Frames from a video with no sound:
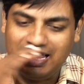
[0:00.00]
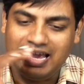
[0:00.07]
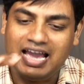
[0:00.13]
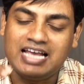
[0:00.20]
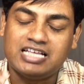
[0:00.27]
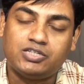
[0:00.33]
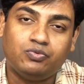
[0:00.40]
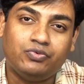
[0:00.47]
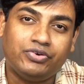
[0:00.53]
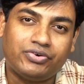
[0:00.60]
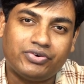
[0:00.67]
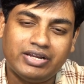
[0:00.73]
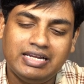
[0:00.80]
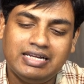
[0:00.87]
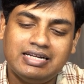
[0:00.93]
as we
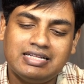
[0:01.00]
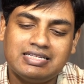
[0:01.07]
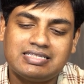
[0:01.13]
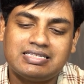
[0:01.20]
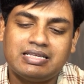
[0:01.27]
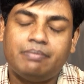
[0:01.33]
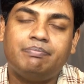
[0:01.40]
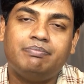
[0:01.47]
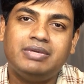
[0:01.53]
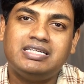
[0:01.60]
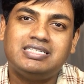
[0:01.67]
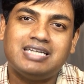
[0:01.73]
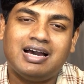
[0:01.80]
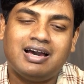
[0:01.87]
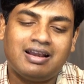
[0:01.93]
read and
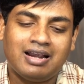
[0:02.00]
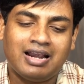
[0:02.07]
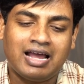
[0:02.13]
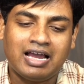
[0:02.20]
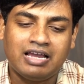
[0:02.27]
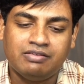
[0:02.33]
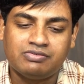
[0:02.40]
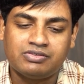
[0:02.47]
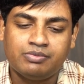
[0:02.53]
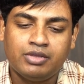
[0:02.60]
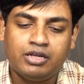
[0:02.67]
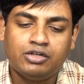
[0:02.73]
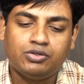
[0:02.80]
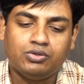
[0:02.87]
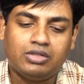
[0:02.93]
submit our lives
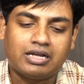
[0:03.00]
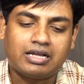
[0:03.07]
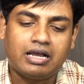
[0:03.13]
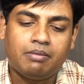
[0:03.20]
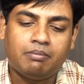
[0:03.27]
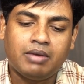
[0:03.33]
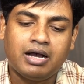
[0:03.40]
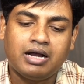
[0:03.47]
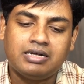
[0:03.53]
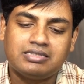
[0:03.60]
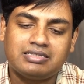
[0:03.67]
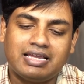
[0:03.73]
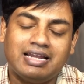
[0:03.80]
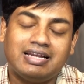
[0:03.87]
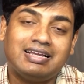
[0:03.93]
to the
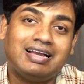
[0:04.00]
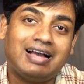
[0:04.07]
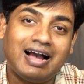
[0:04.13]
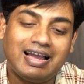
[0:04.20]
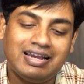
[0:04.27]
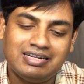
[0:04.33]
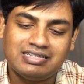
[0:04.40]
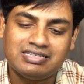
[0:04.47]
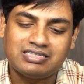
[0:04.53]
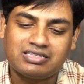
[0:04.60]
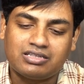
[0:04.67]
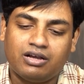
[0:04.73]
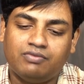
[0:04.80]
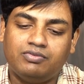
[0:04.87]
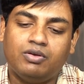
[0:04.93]
commands and guidance
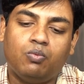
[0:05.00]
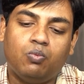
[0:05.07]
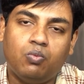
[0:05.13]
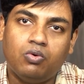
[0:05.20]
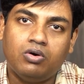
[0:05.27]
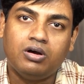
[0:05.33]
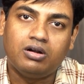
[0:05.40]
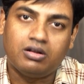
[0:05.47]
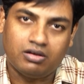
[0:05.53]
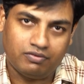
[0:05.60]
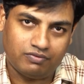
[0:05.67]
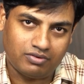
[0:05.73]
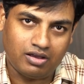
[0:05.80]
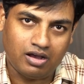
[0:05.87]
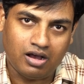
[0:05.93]
of the word
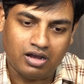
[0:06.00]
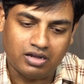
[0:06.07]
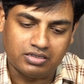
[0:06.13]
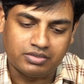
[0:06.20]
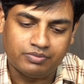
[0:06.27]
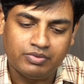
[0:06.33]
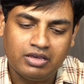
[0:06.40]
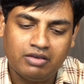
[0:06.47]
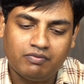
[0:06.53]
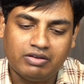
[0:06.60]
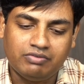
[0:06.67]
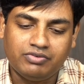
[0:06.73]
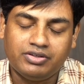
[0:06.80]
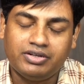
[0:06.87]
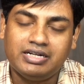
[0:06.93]
of God.
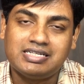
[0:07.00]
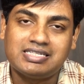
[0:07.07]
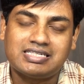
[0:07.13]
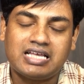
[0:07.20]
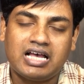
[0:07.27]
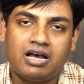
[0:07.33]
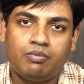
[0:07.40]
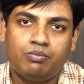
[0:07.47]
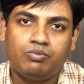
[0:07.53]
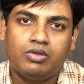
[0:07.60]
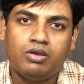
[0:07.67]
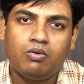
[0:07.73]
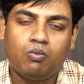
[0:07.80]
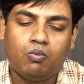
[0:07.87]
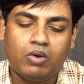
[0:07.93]
When we read Psalm
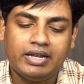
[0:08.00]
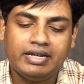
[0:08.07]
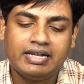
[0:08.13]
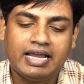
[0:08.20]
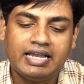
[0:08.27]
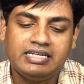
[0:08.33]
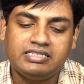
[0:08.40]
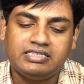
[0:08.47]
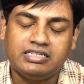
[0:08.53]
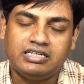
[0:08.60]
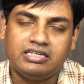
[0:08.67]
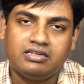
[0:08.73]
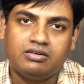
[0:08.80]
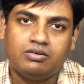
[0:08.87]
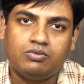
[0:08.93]

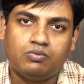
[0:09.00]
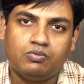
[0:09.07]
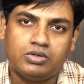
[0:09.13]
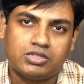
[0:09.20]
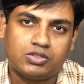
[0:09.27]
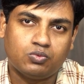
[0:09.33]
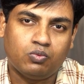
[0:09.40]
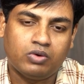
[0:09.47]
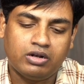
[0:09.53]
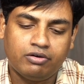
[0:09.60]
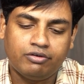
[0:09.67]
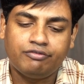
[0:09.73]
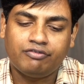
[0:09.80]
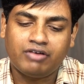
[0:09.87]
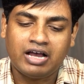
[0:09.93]
119 verse
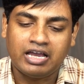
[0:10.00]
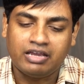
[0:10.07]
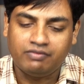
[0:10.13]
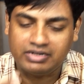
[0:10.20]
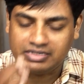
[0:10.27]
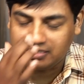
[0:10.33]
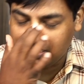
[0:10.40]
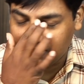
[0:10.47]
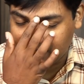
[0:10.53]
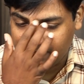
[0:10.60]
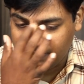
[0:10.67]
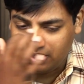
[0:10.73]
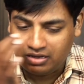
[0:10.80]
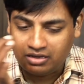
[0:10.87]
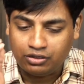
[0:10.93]
105, it says,
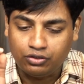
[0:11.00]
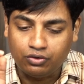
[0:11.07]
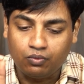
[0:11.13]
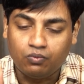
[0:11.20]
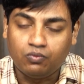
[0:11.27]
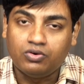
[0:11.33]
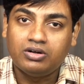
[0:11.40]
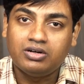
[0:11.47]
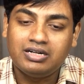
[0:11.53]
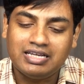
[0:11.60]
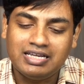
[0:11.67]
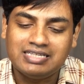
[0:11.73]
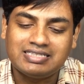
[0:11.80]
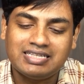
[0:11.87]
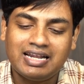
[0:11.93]
"Your word
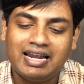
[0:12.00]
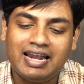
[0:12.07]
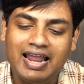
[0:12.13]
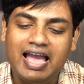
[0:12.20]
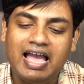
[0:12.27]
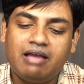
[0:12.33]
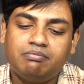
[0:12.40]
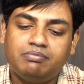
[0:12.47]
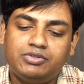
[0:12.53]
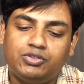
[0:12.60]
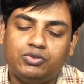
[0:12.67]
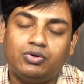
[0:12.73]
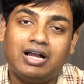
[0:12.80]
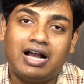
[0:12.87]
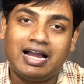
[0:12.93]
is a lamp
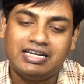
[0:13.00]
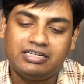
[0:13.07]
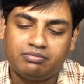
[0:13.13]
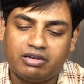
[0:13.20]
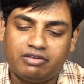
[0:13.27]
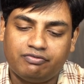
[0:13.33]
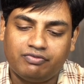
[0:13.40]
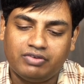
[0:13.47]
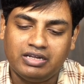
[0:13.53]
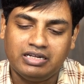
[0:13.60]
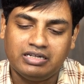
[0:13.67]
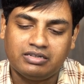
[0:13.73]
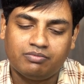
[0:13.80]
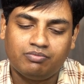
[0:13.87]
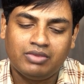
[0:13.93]
to guide my
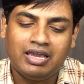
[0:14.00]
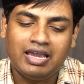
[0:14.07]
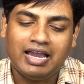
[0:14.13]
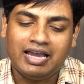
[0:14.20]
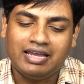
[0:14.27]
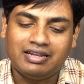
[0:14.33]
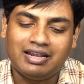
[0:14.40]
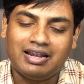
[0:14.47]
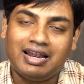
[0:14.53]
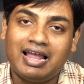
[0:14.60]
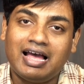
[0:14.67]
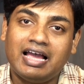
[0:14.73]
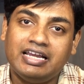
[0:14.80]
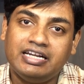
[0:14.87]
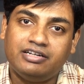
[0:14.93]
feet and a
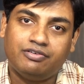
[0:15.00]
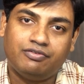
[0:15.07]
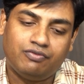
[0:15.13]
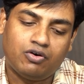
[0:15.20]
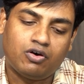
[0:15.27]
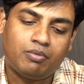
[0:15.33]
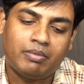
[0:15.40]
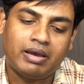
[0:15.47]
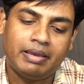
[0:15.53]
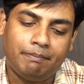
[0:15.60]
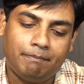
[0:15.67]
light for my